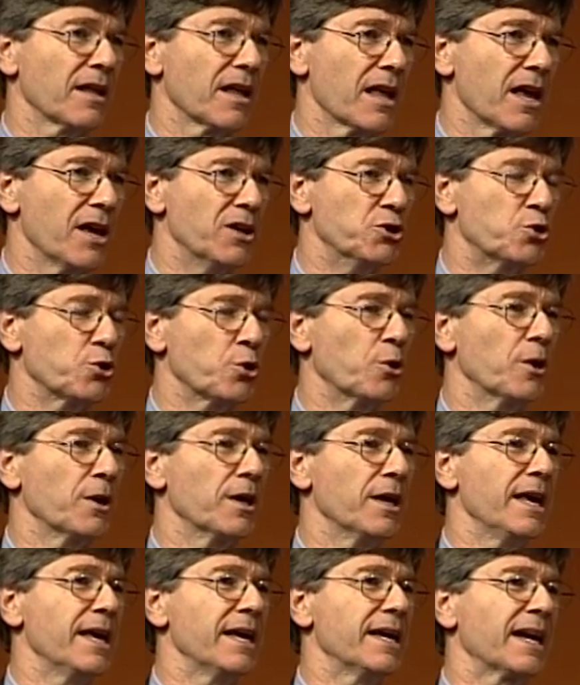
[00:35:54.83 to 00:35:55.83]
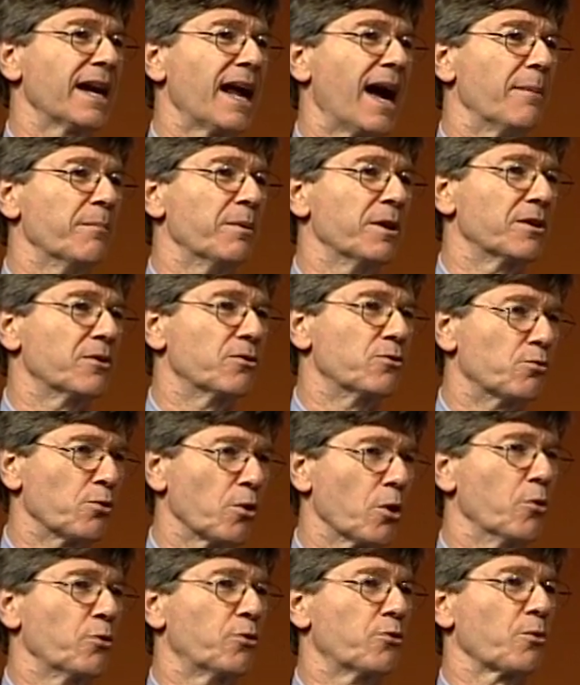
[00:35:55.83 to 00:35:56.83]
enjoy economic
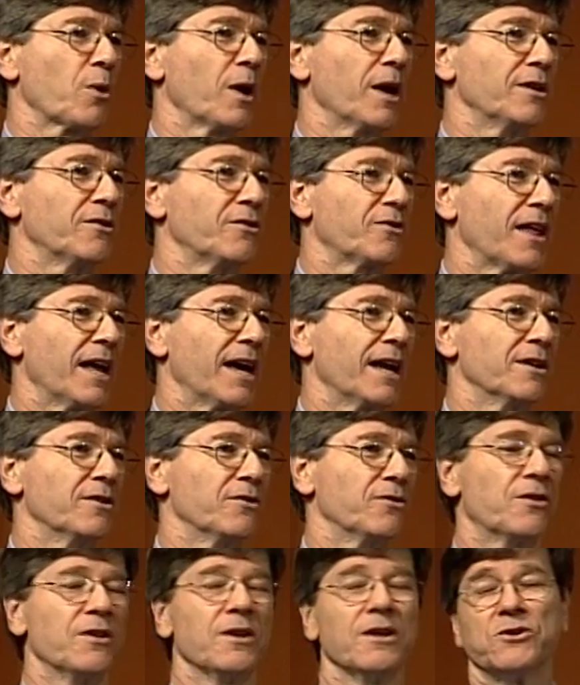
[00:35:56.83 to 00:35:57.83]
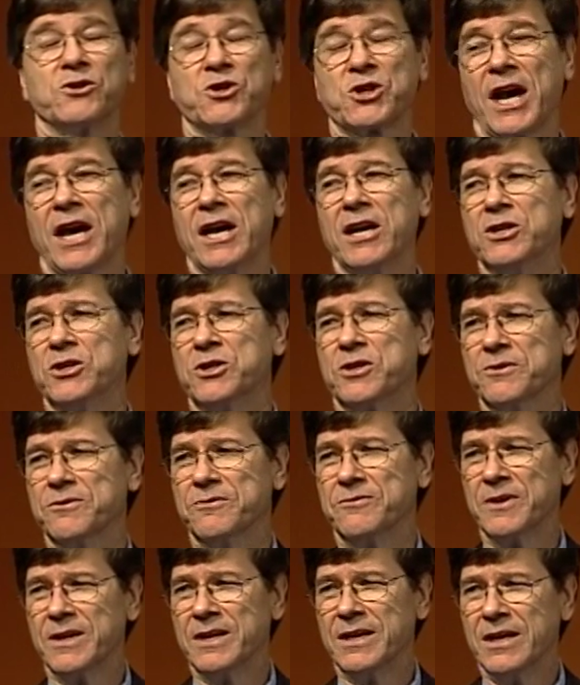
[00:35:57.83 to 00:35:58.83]
growth rates, that is the change of